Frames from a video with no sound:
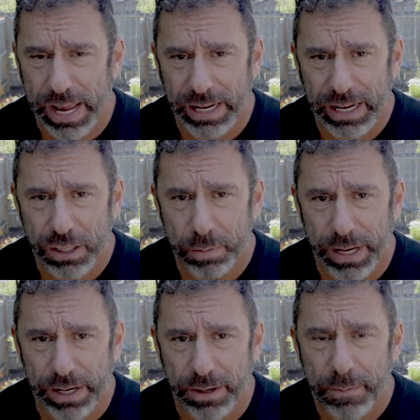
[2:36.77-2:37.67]
and it has
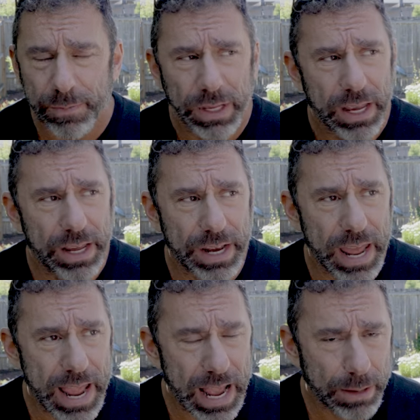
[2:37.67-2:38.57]
been an
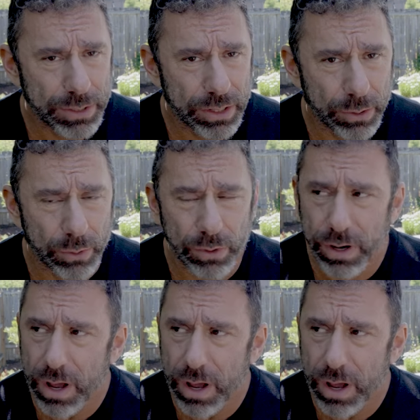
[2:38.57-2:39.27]
absolute